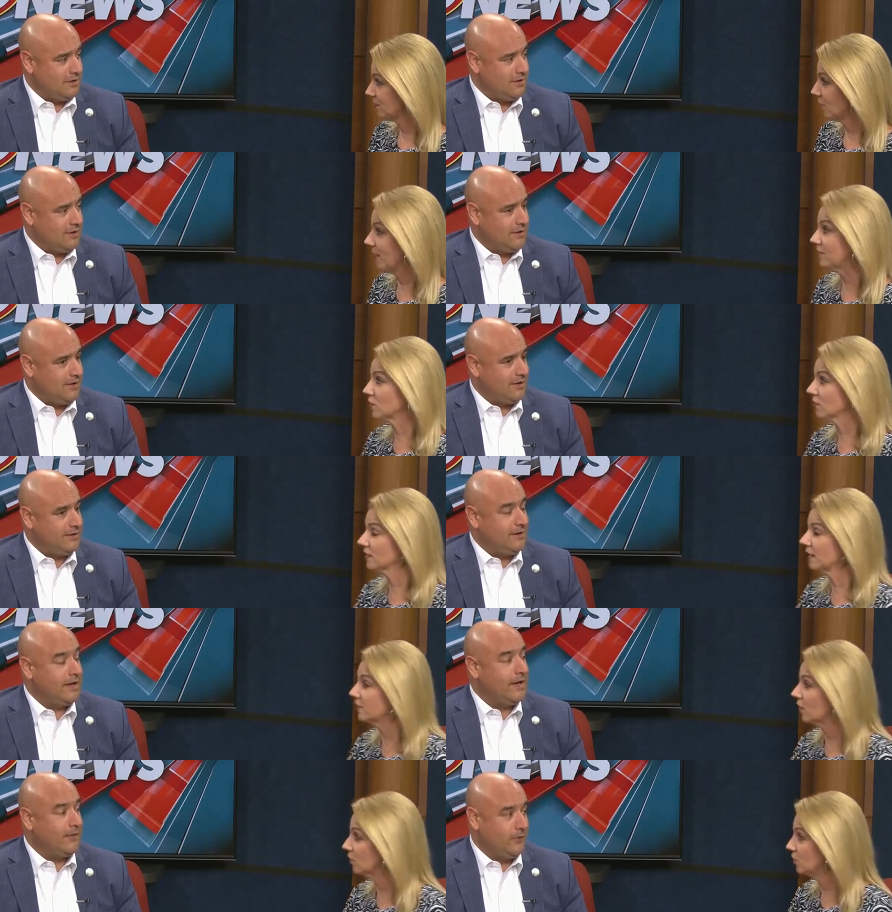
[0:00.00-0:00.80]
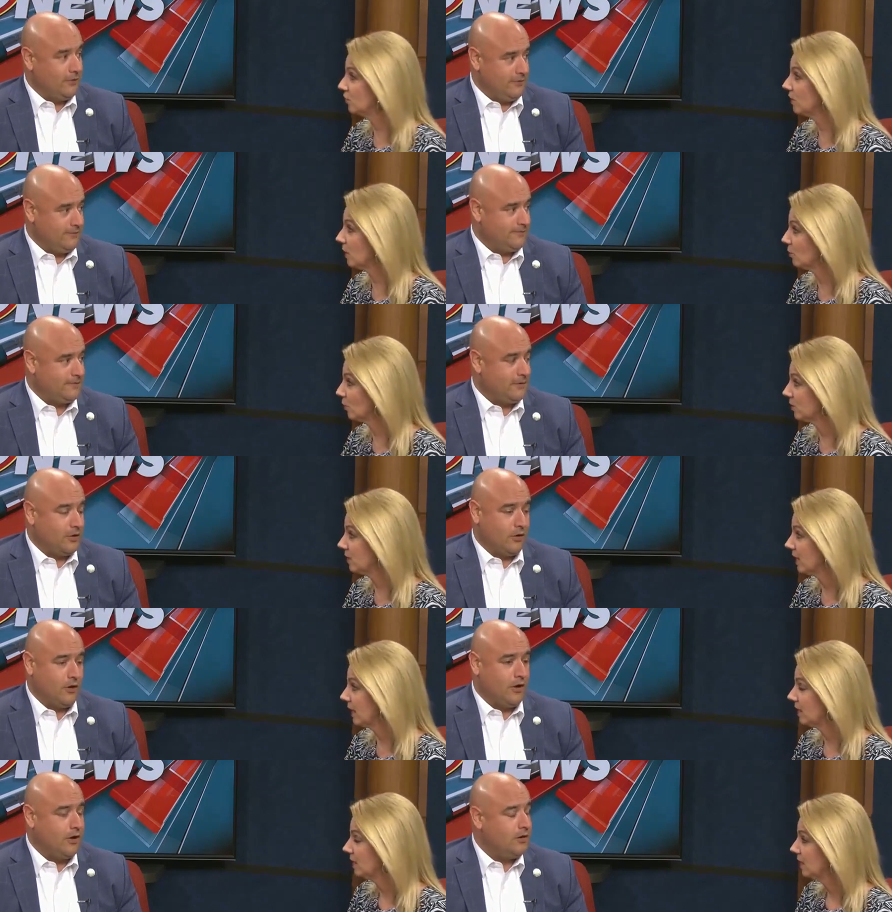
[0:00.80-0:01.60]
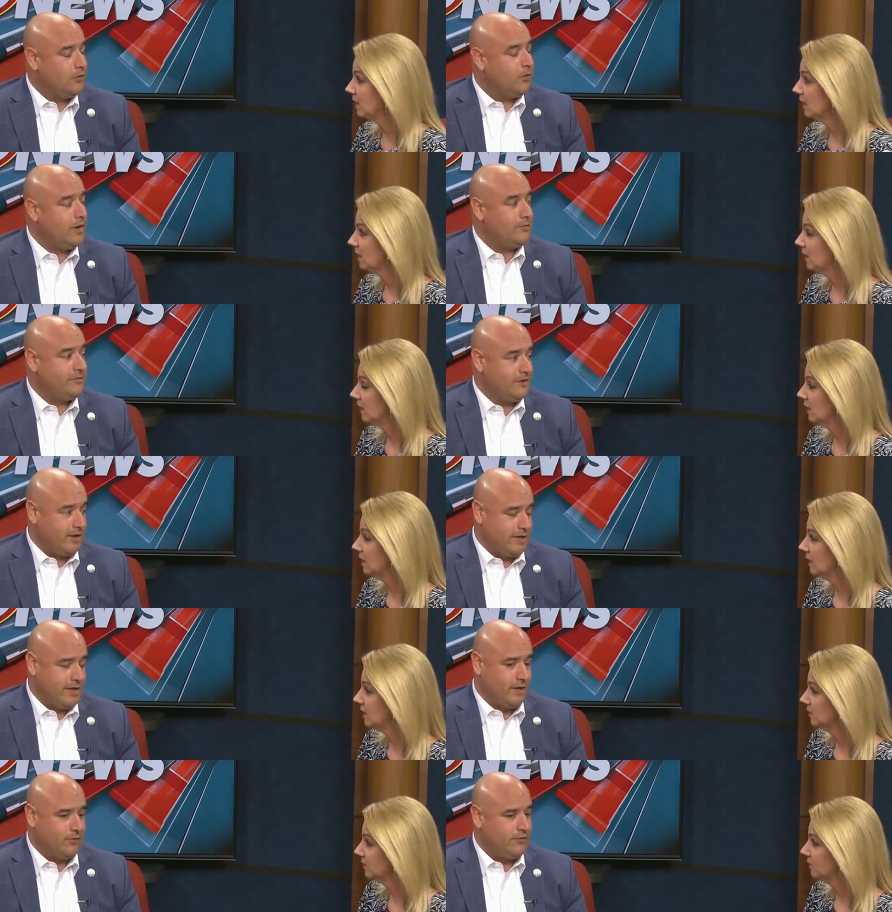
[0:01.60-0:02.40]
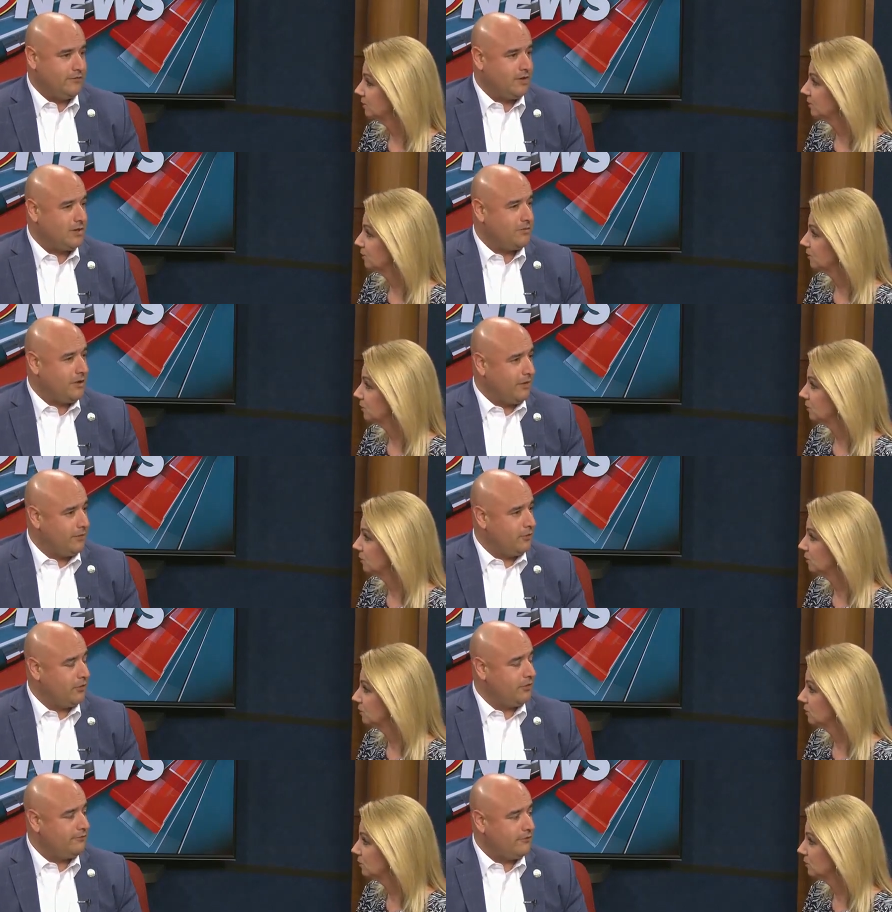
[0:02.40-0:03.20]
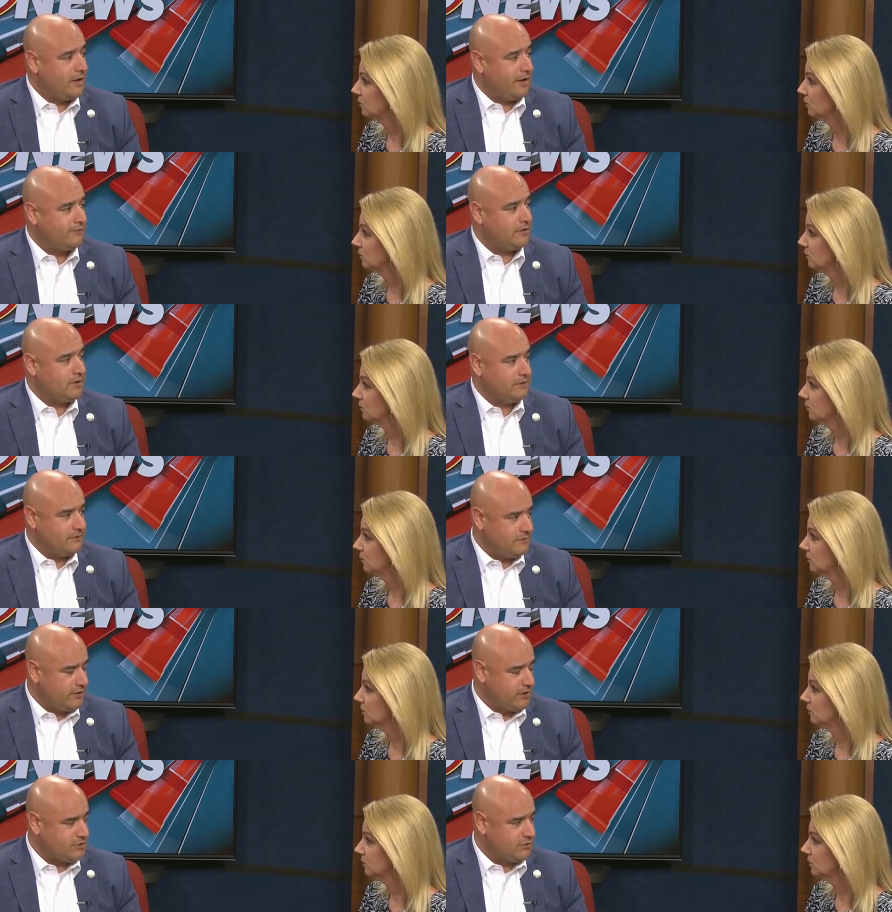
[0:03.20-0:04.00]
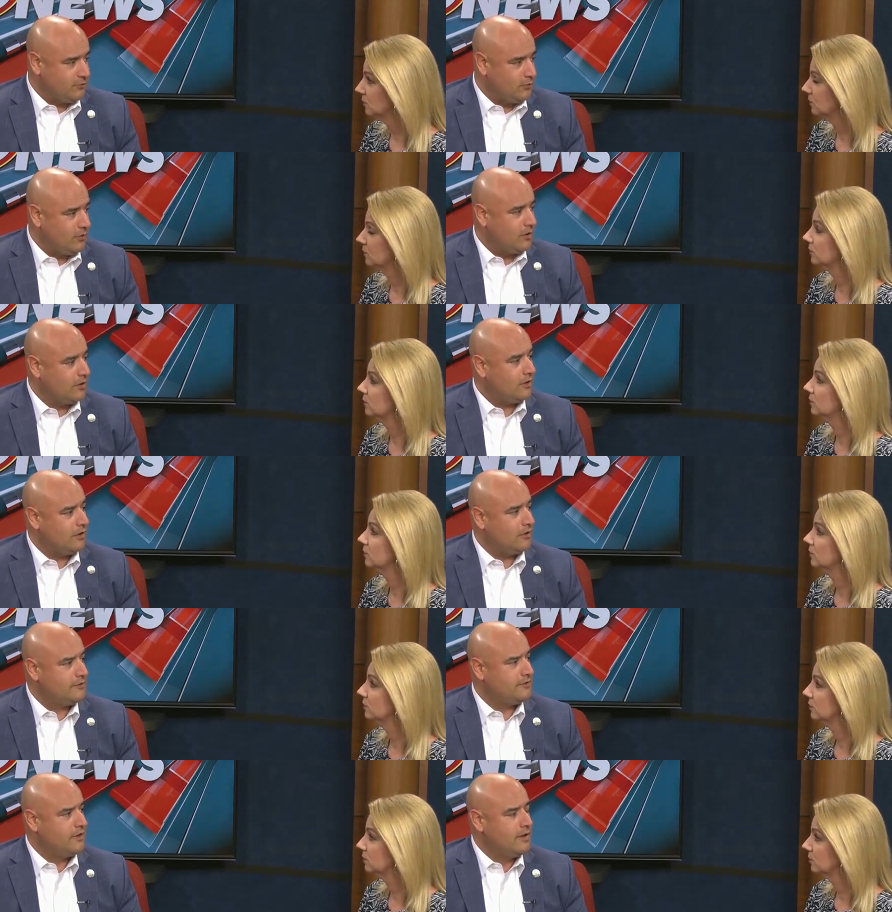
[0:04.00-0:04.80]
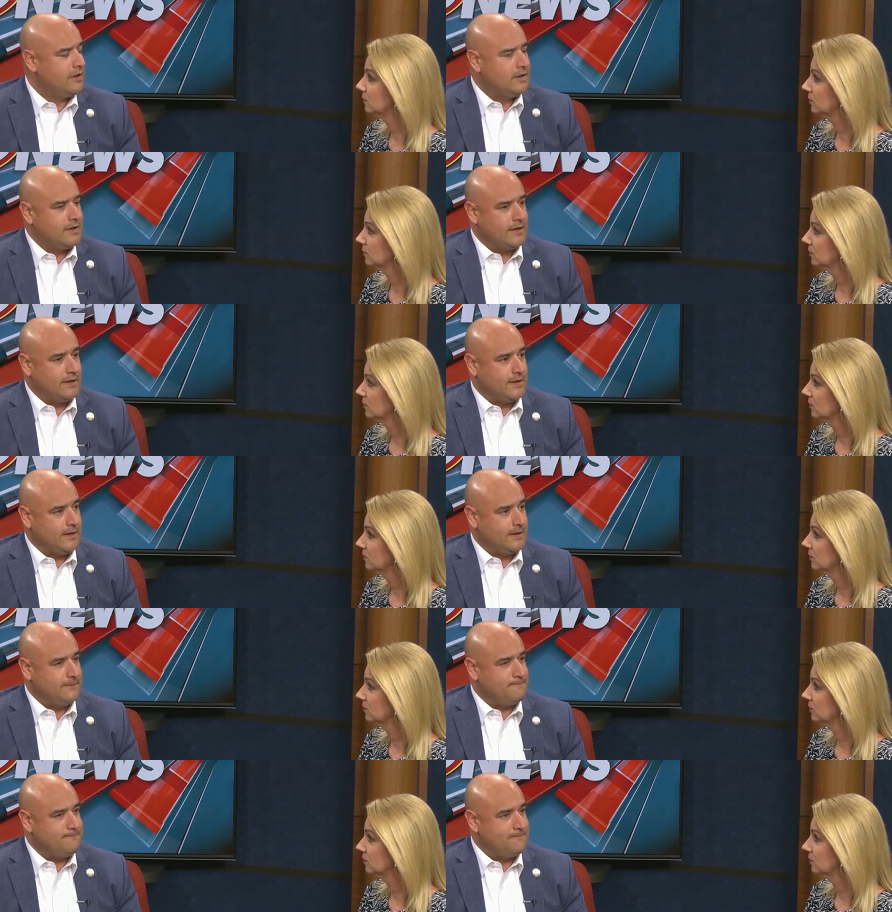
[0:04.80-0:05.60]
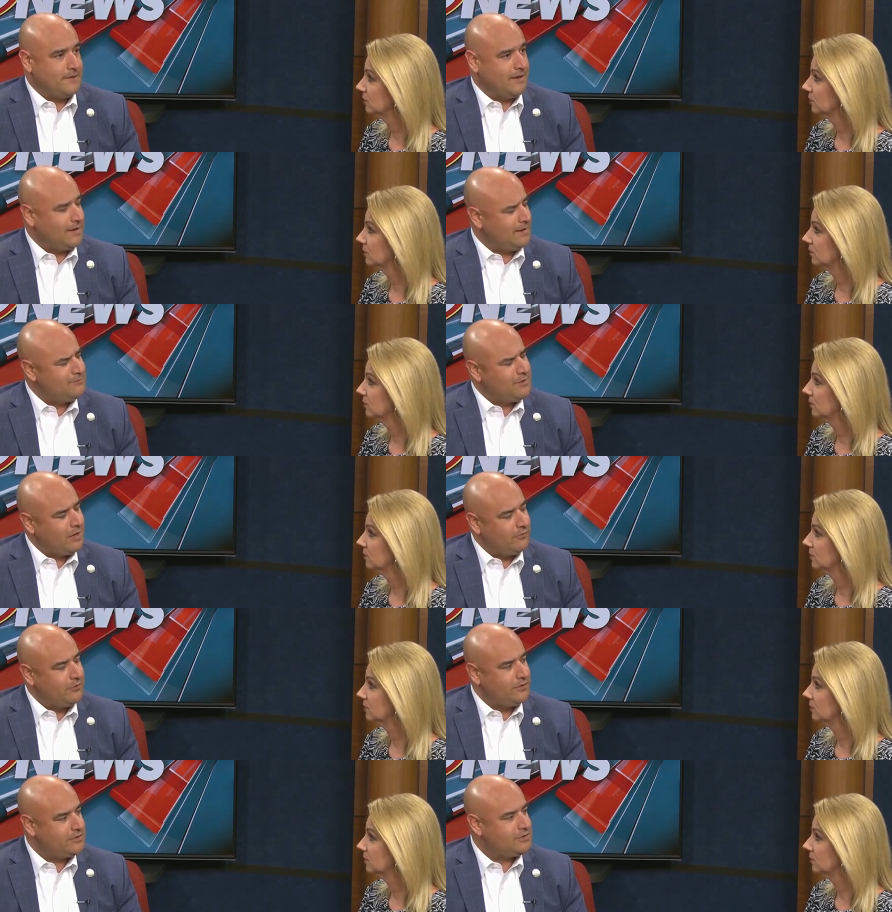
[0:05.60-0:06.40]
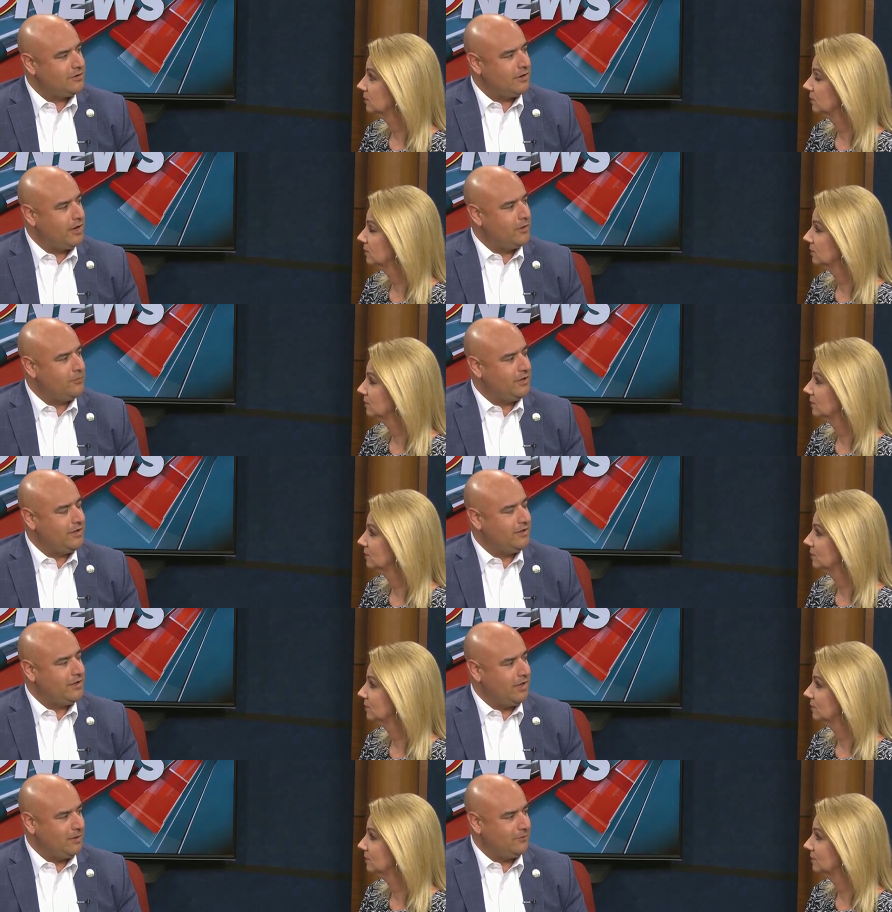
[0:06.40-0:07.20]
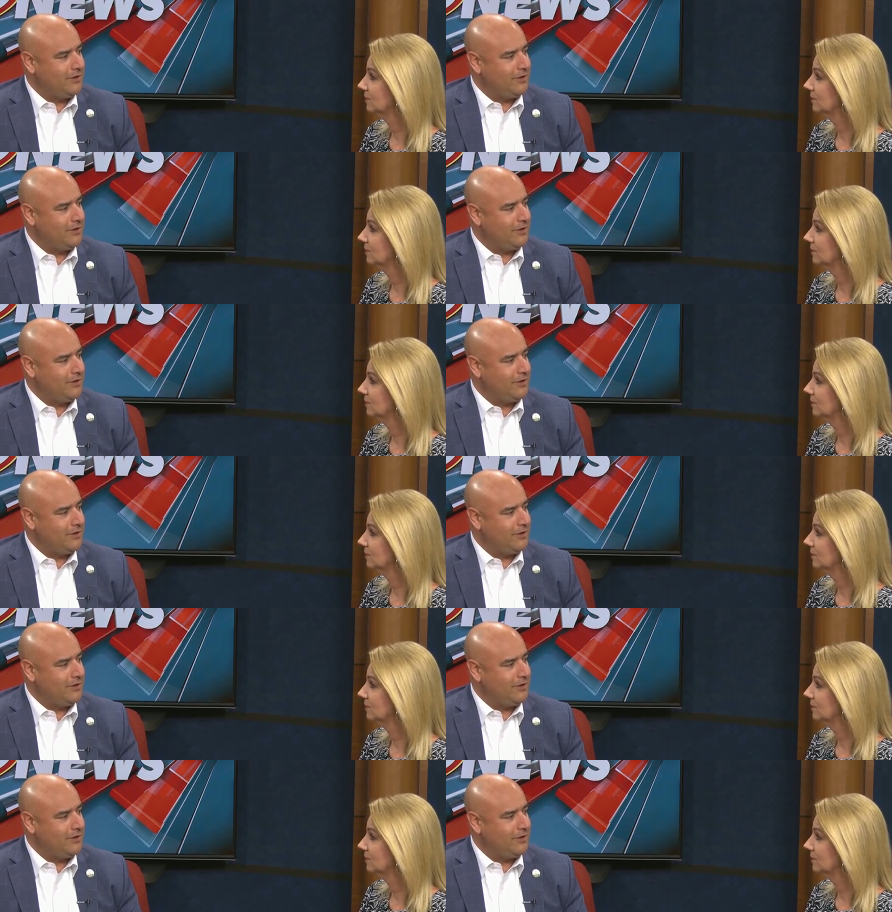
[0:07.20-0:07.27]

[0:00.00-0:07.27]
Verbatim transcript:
Speaker 1: Oh, that's just lifeguards. Yeah, You've got more than they're that. They're on
Speaker 2: the website. Yeah, we've got about 35 concession workers. Um, and I'm not really sure how many camp